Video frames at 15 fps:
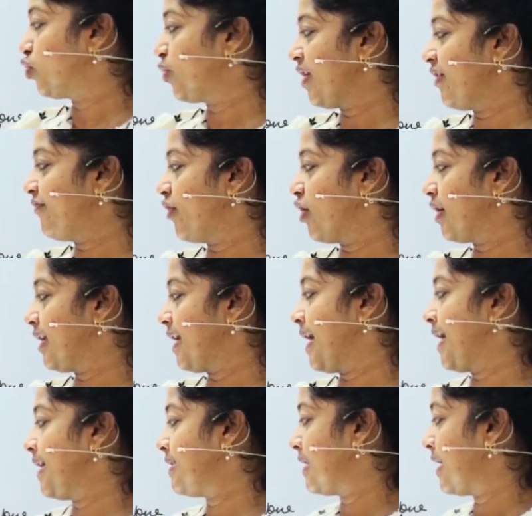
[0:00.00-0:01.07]

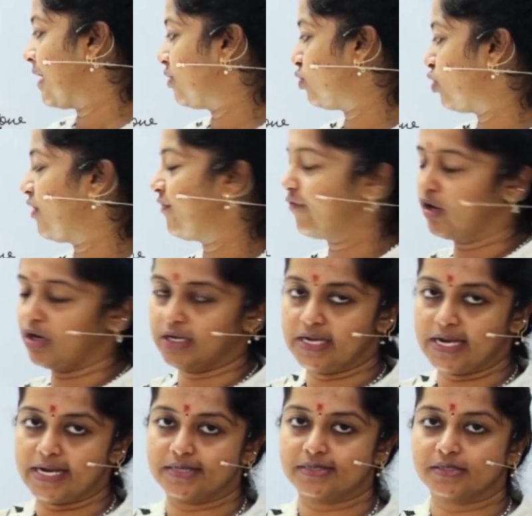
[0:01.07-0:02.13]
348 and
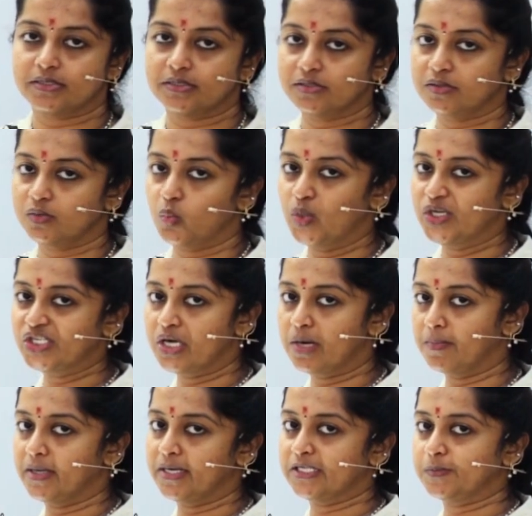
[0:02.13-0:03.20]
348. Which
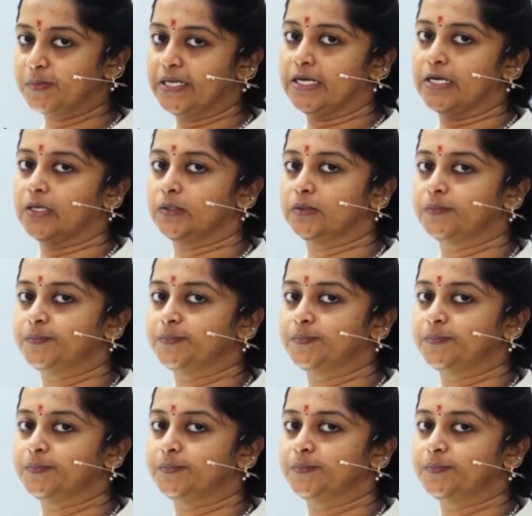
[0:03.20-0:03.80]
number is bigger?